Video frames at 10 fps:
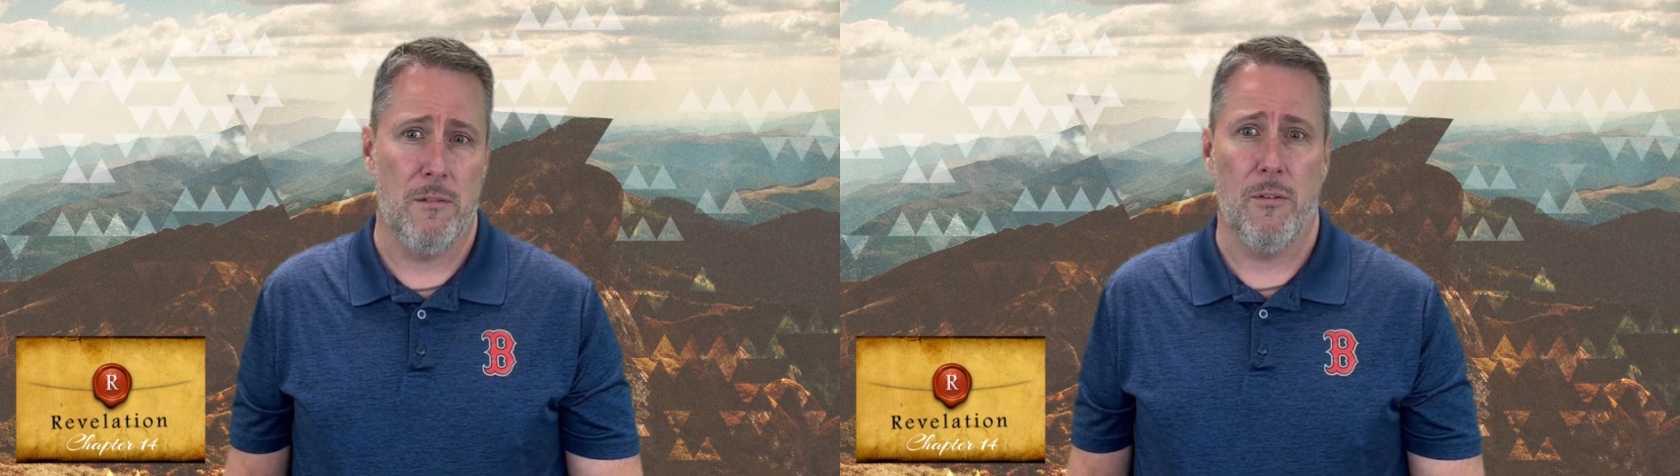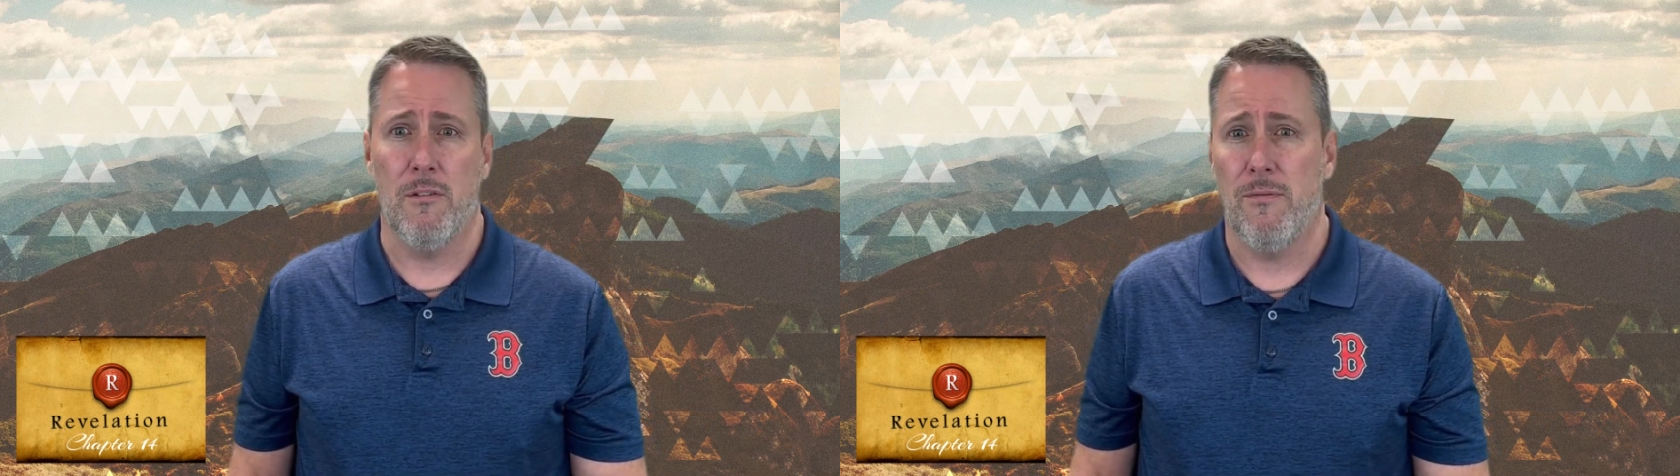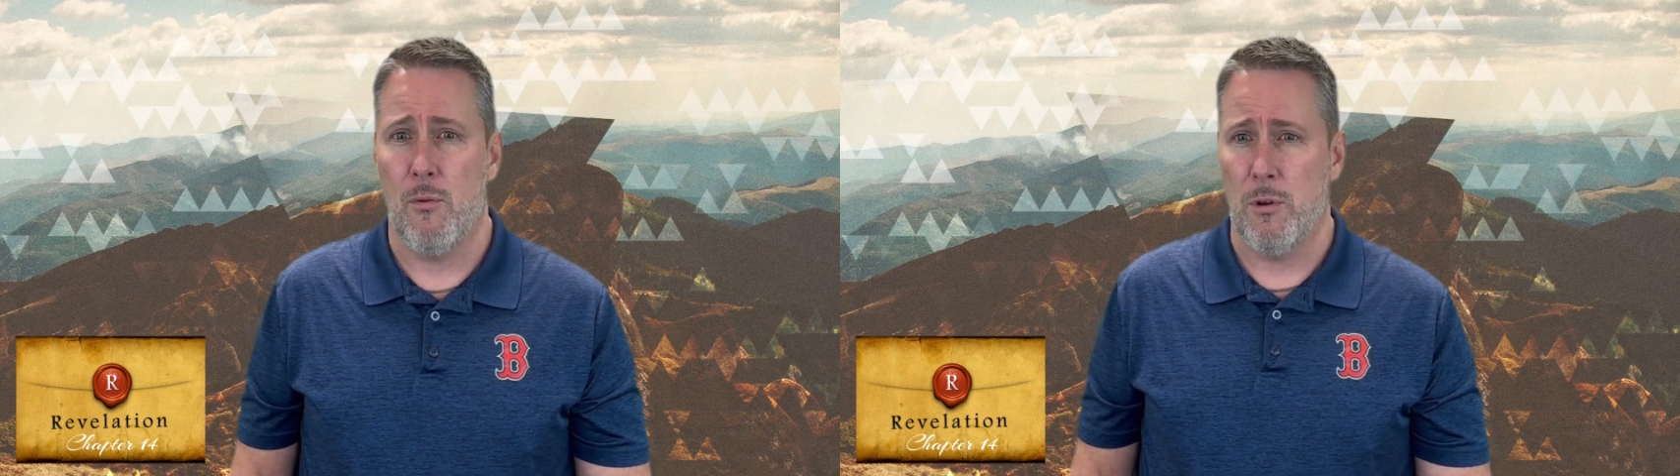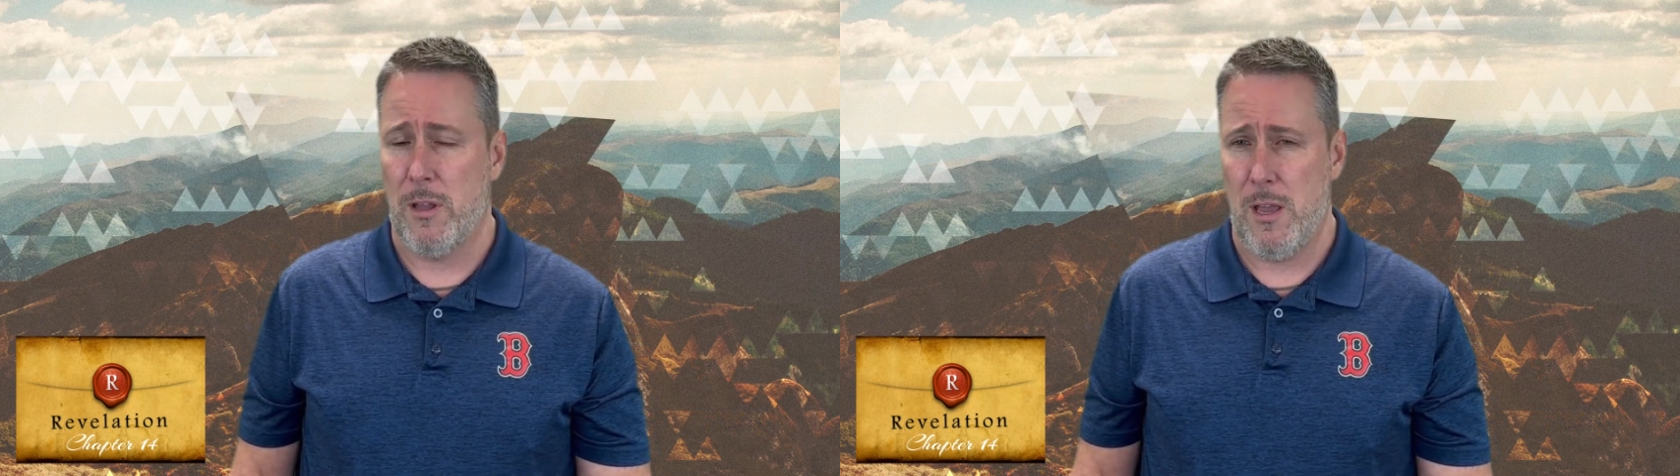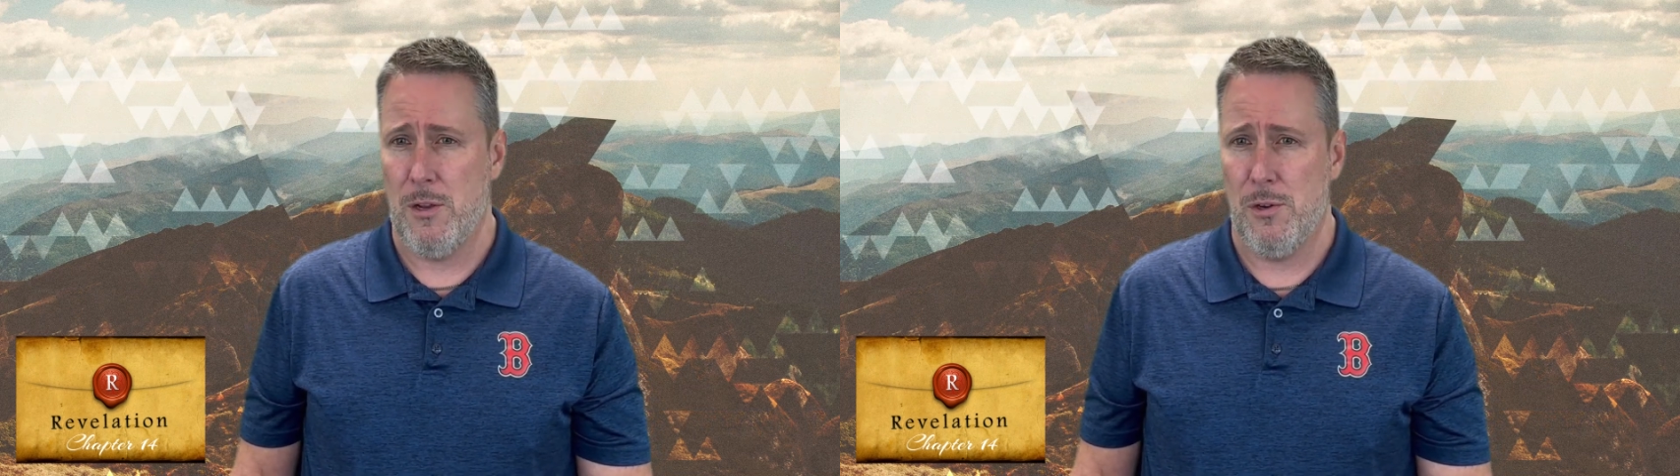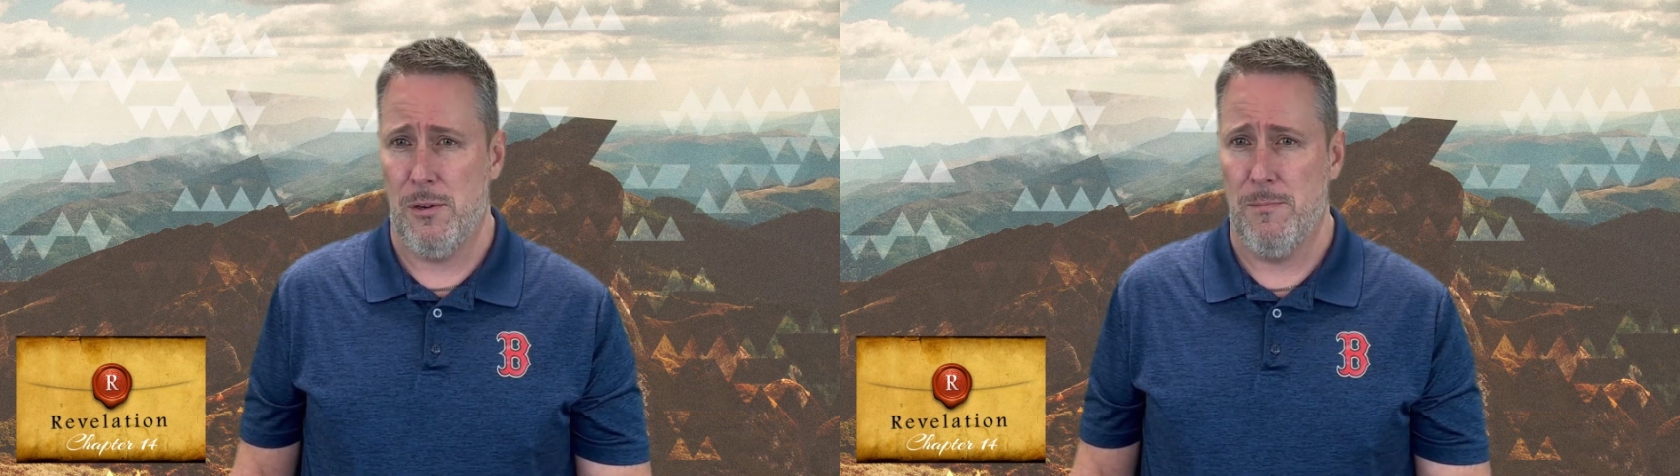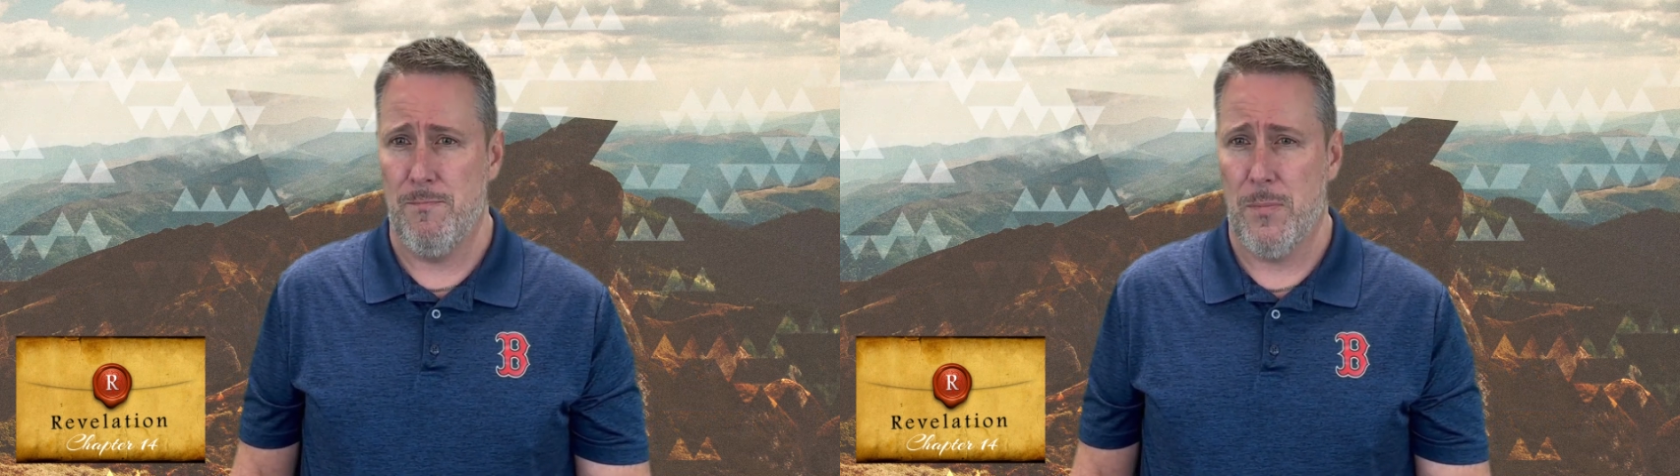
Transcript: of her fornication.